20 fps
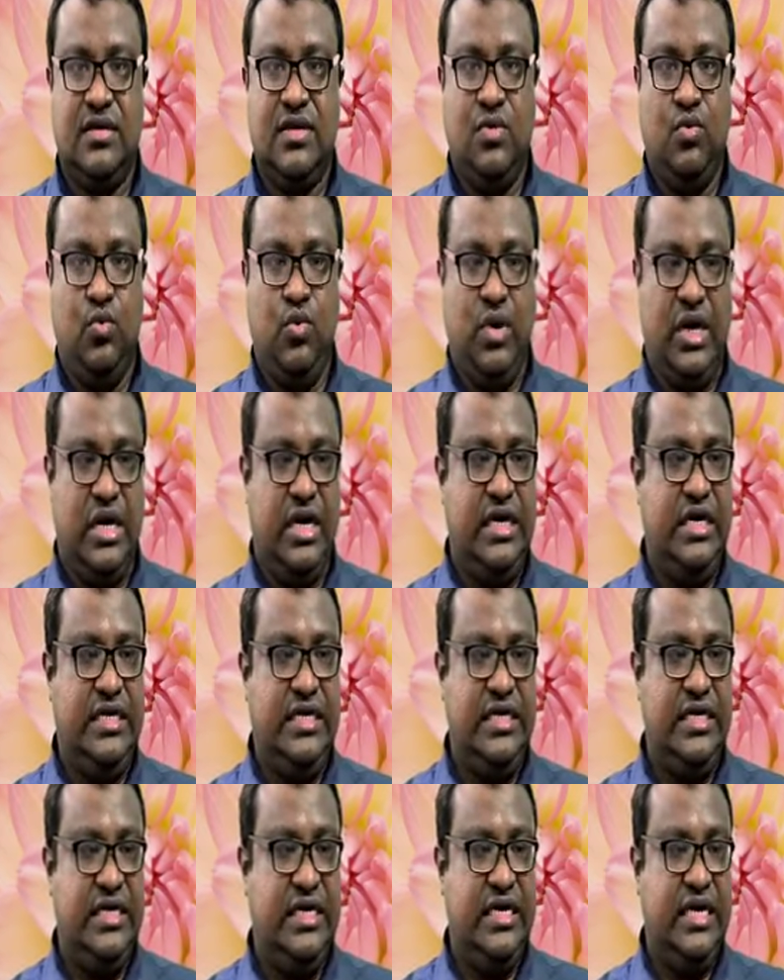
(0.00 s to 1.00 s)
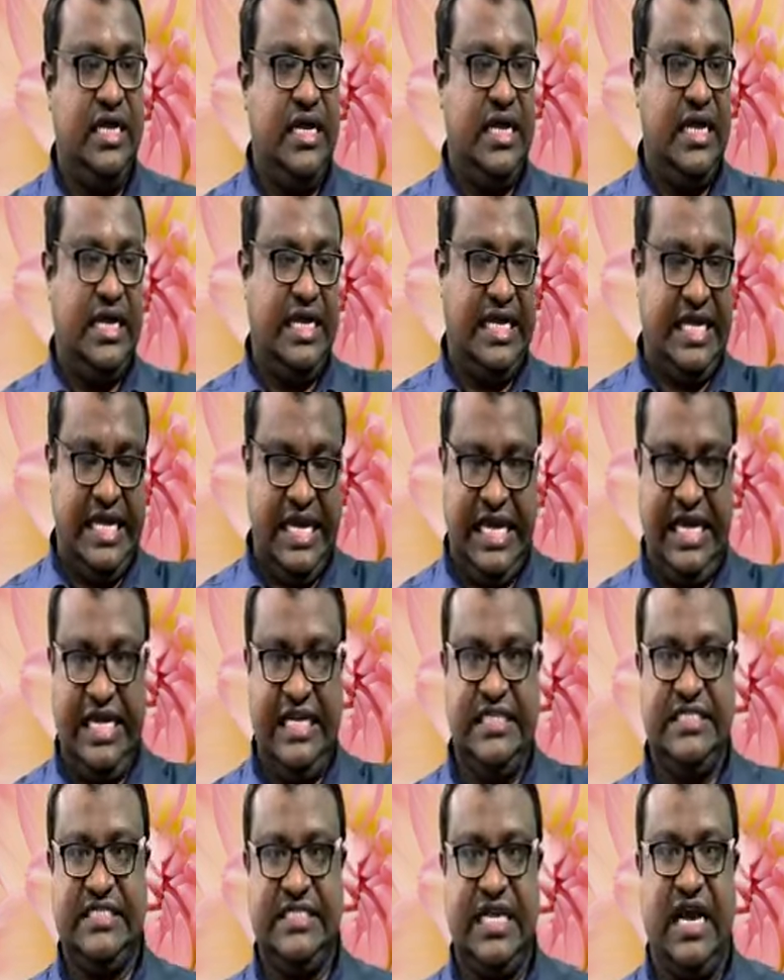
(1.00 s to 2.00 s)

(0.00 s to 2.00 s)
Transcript: word his,